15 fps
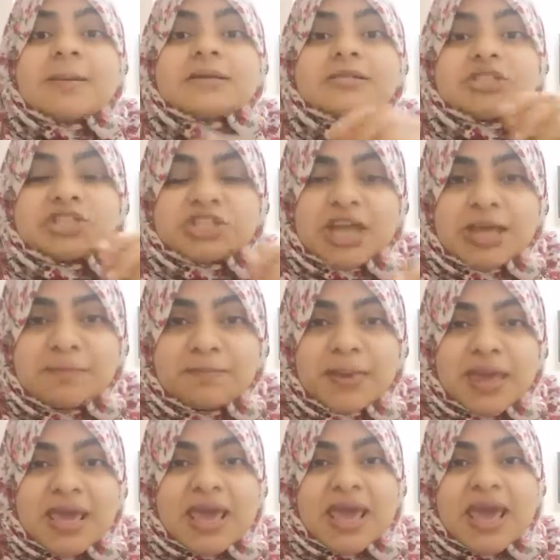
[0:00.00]

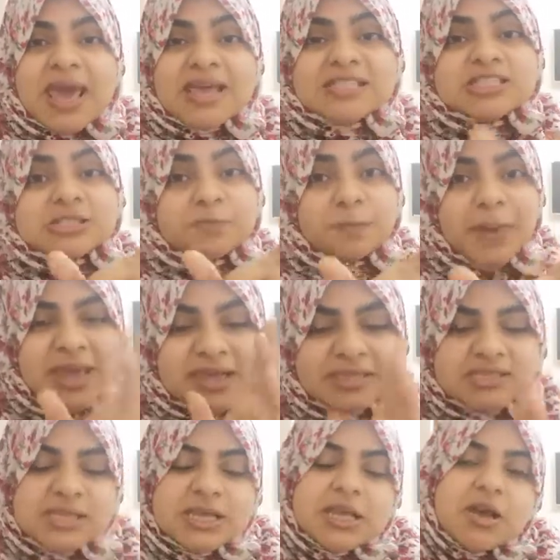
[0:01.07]
shaping and
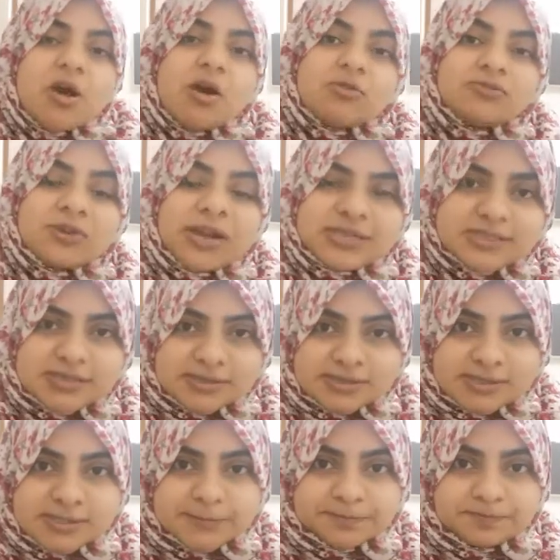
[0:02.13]
spacing of
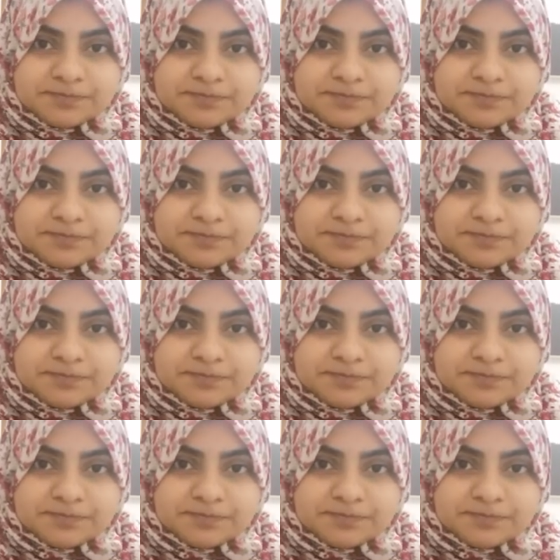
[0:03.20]
letters.